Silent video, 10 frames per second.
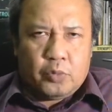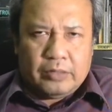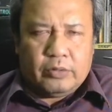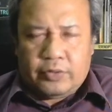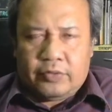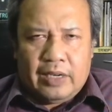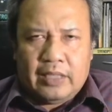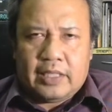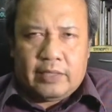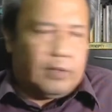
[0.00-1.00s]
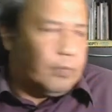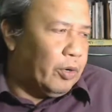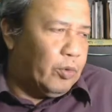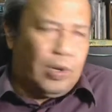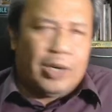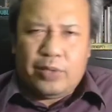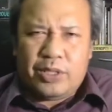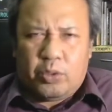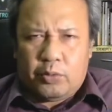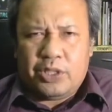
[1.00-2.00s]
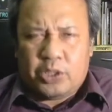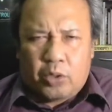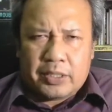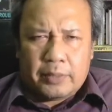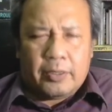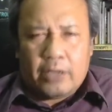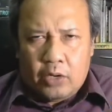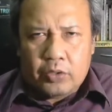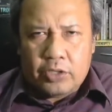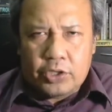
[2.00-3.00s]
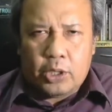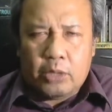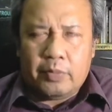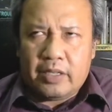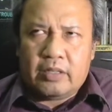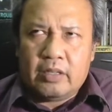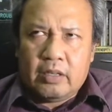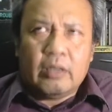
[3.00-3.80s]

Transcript: we've done 7.1, which talks about how the genome is